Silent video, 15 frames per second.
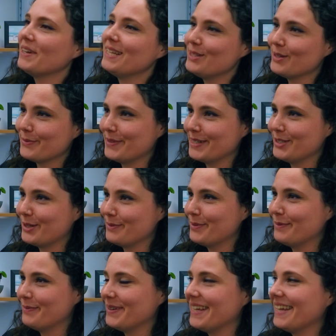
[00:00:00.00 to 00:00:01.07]
really doing my job
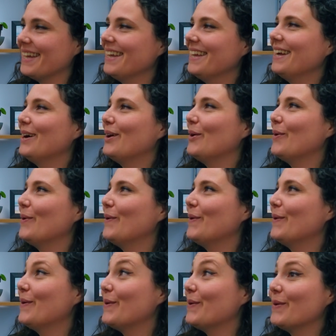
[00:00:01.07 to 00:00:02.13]
properly.
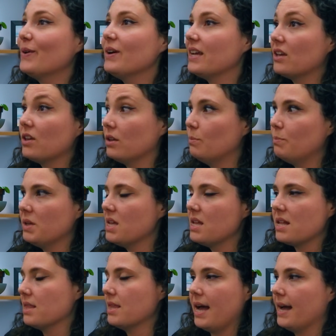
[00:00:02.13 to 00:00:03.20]
Or it could
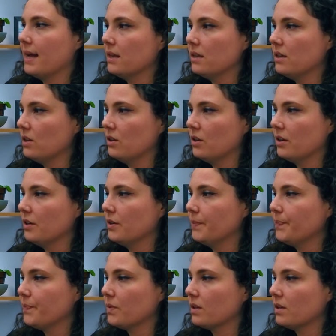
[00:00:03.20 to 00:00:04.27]
be that, you know,
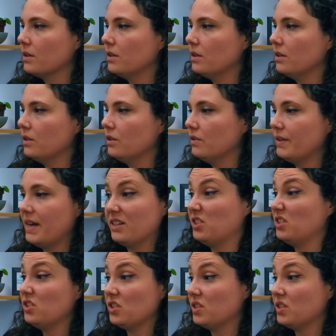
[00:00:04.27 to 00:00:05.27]
you've actually